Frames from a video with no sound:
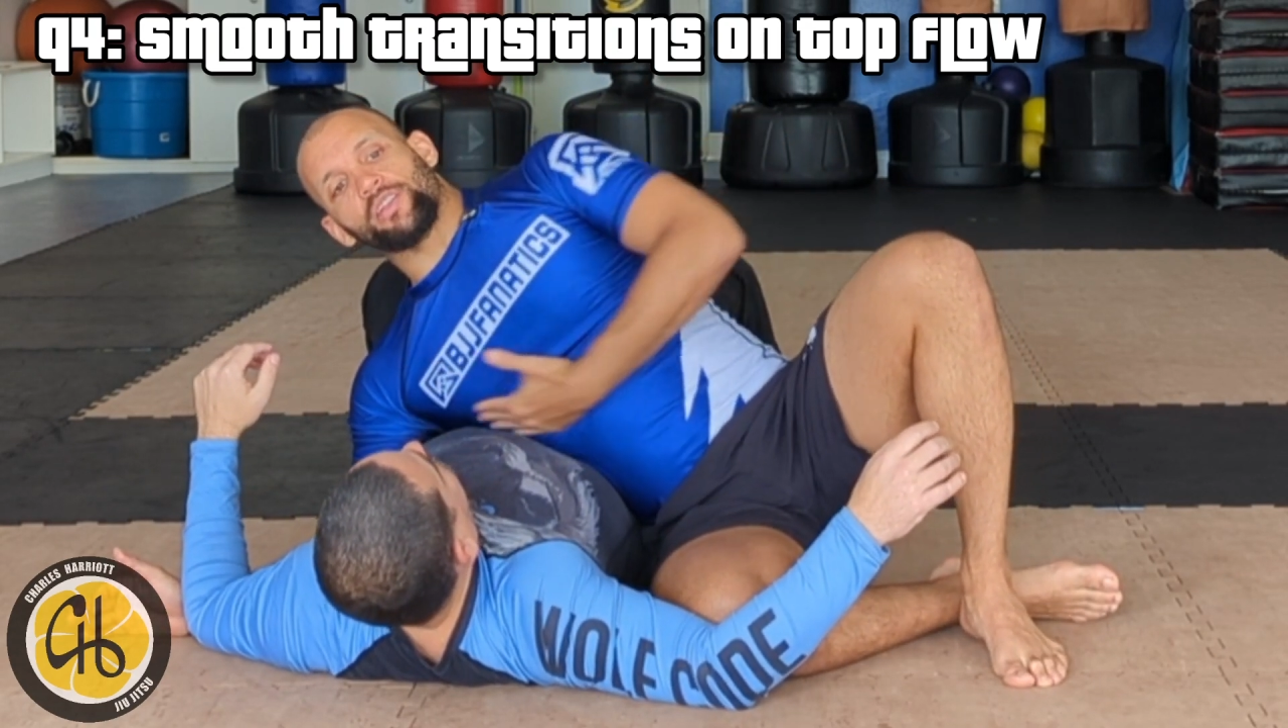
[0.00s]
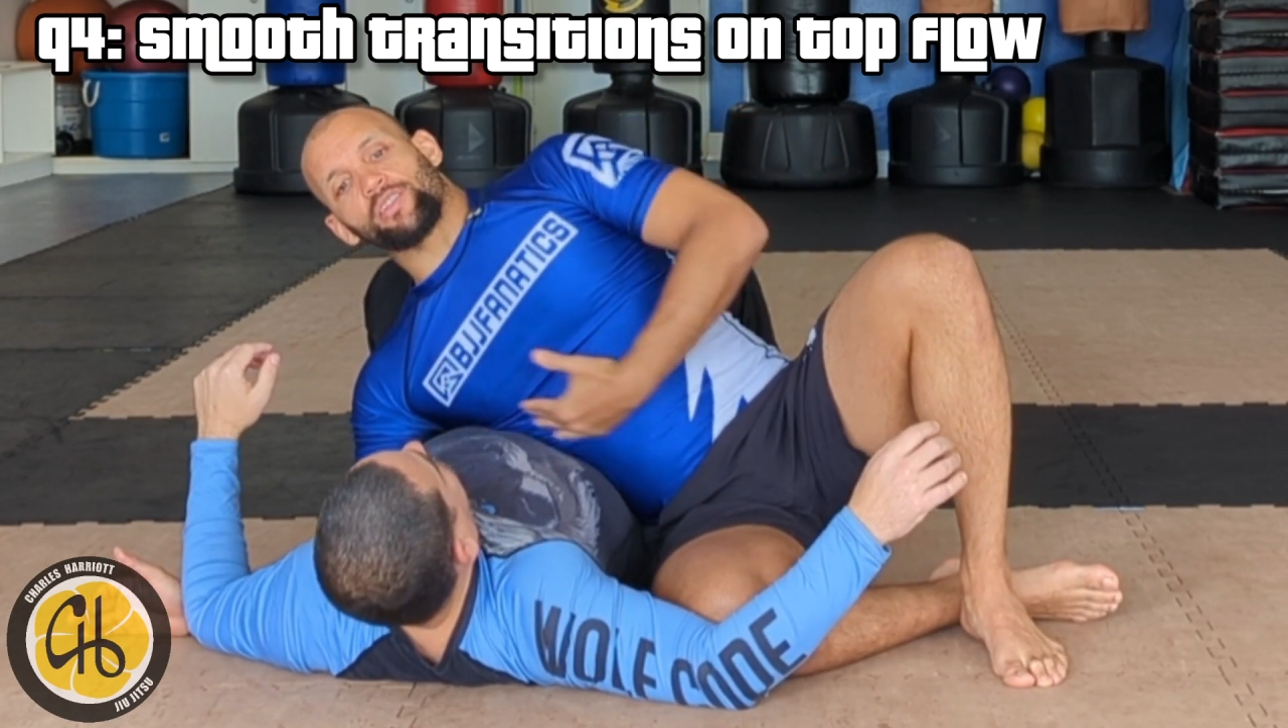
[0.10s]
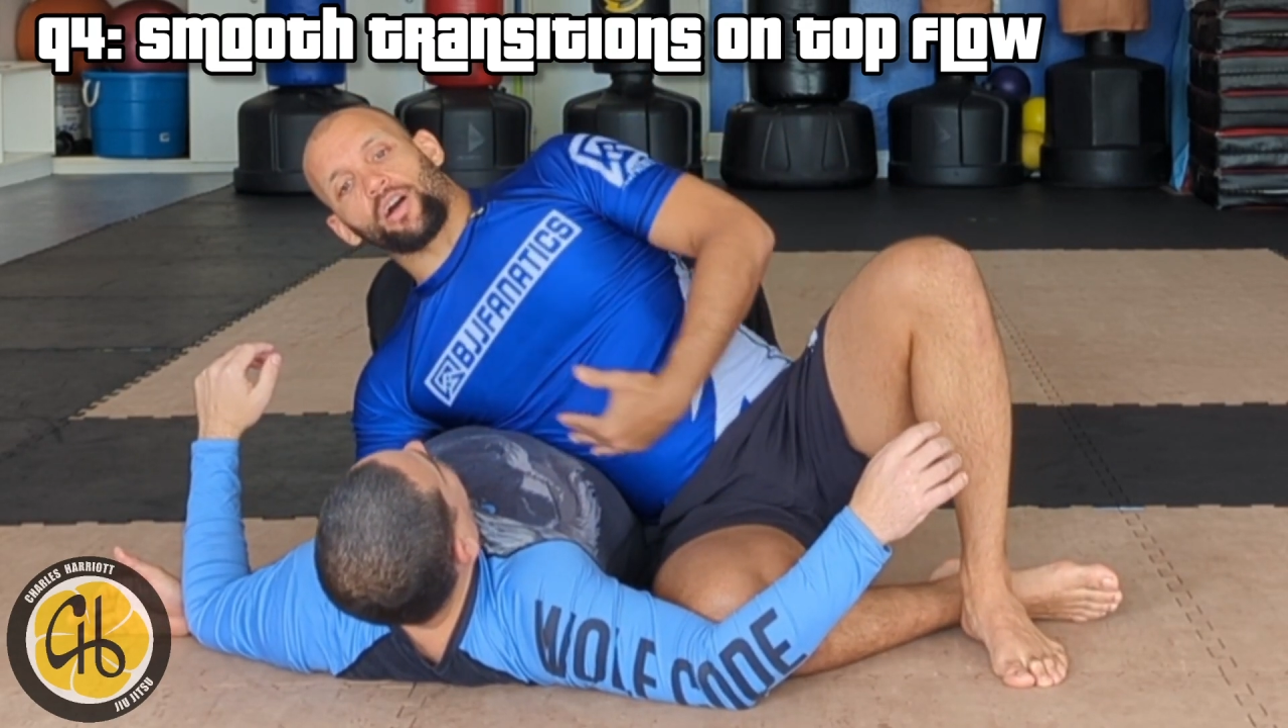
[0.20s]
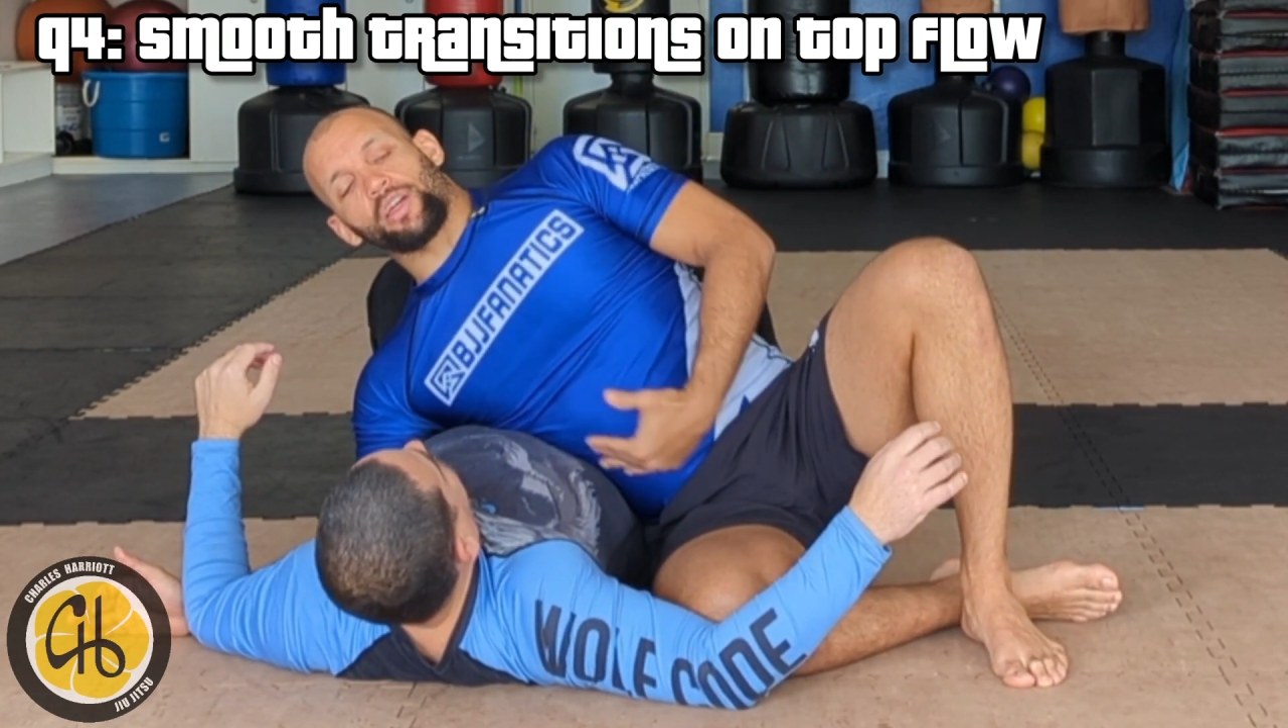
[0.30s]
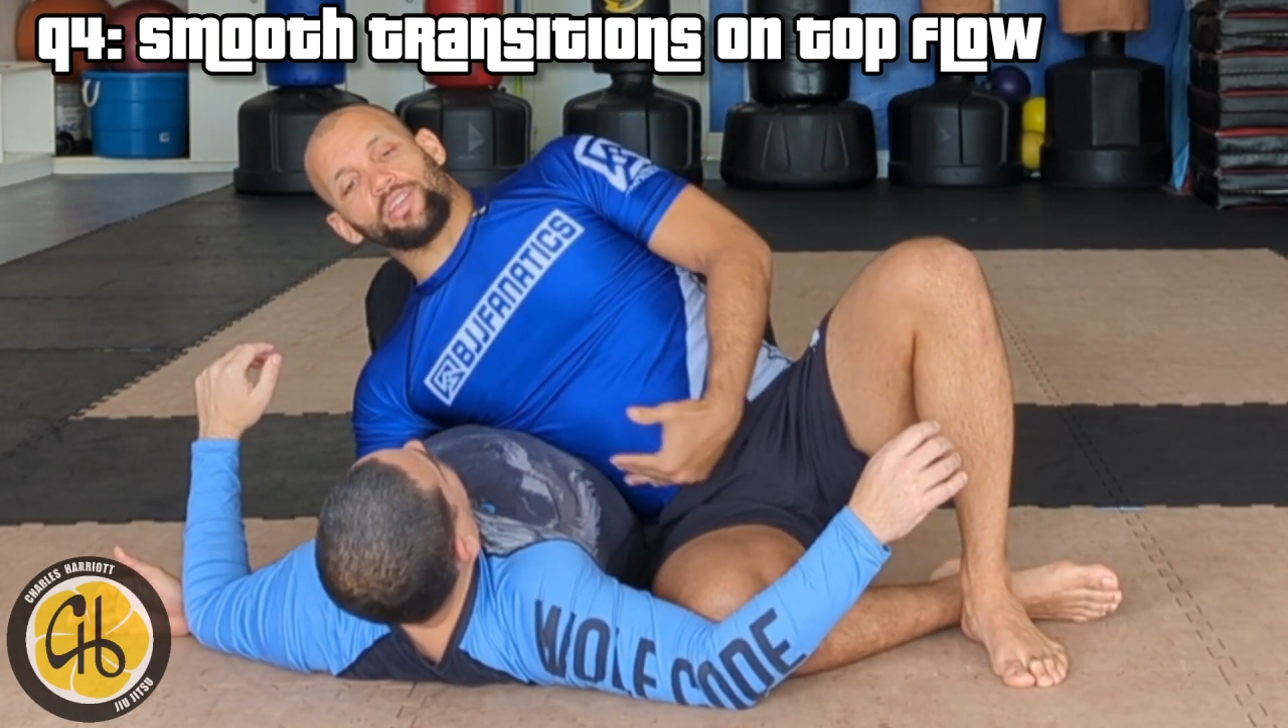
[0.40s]
is
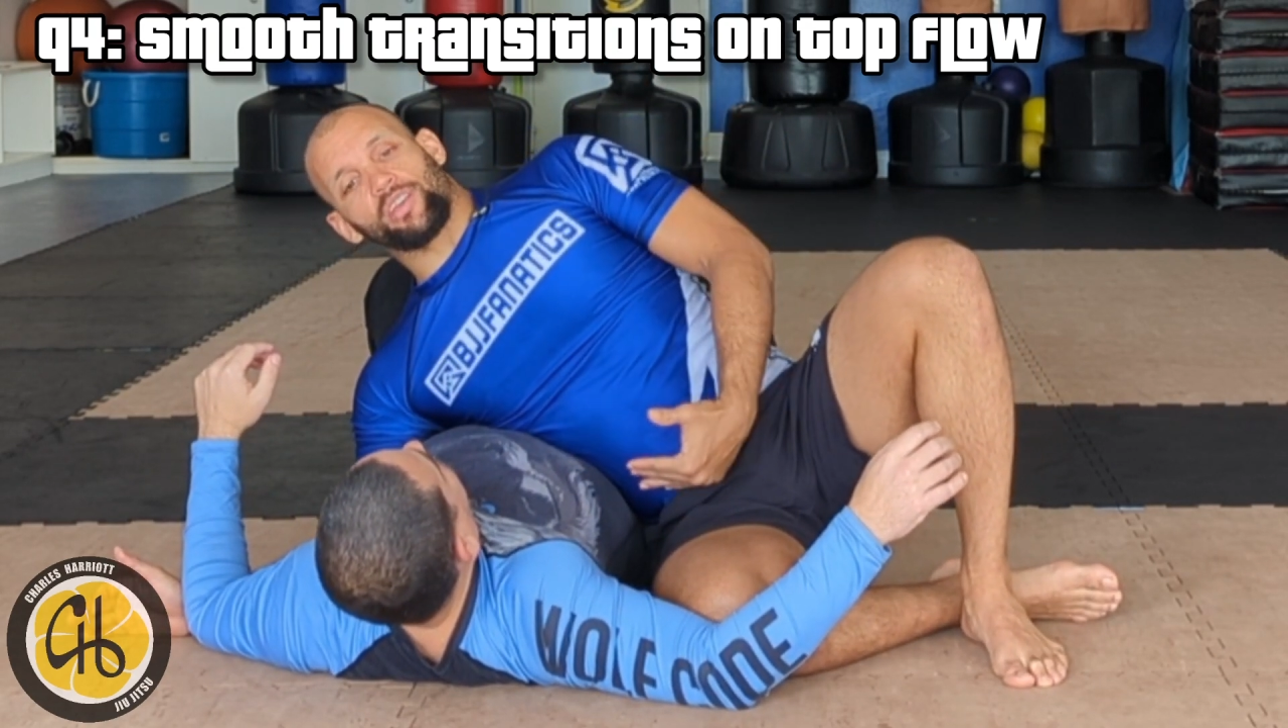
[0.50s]
on his